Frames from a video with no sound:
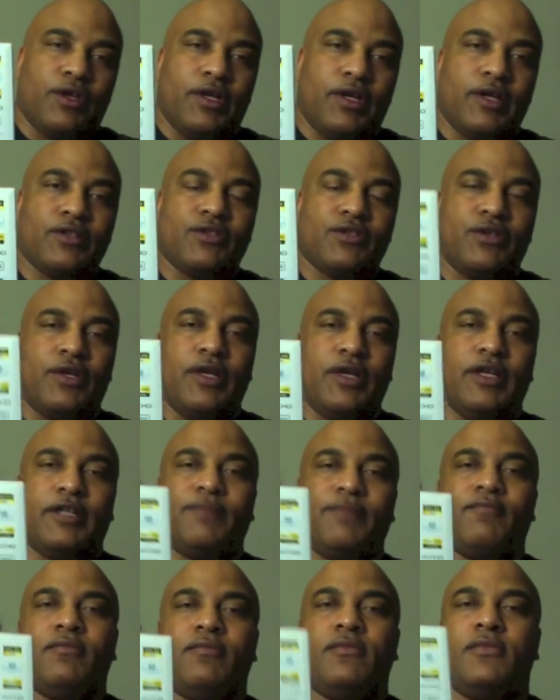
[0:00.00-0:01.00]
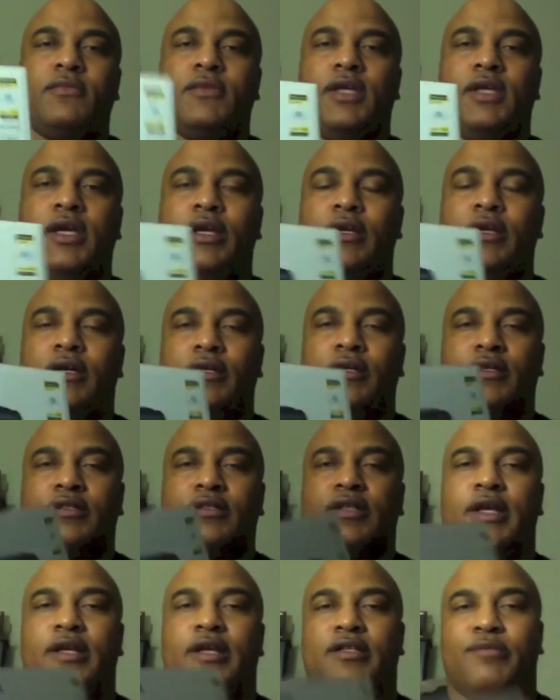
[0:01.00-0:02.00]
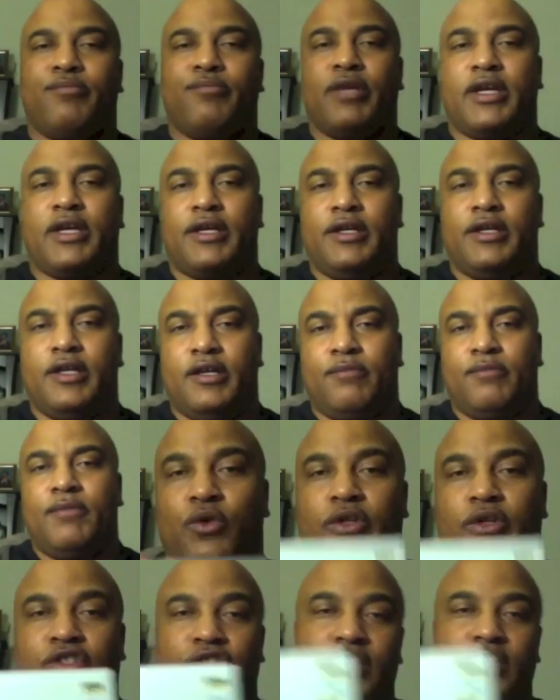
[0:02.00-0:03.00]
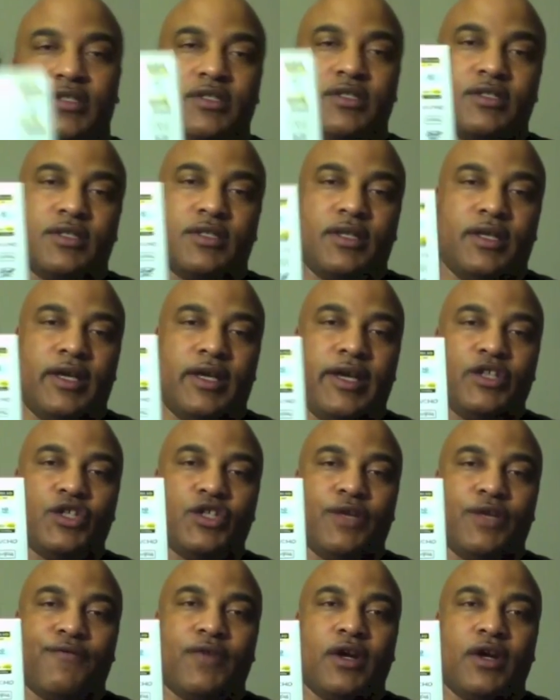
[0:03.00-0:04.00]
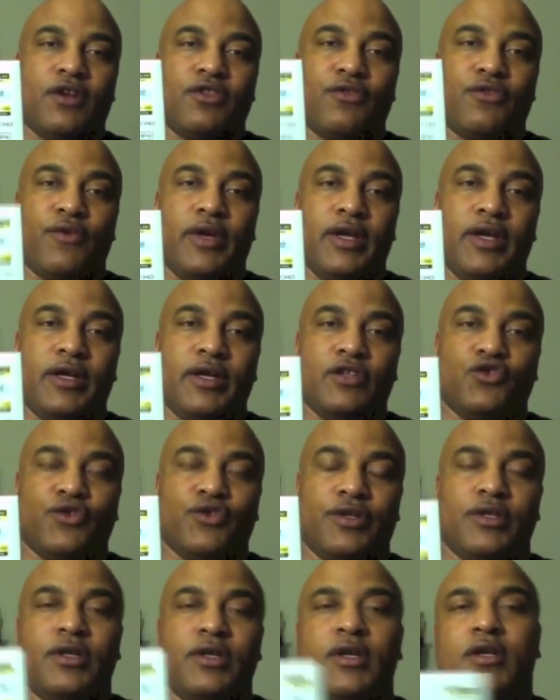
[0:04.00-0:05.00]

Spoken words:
yesterday and decided to pick it up. This is the HFR 300.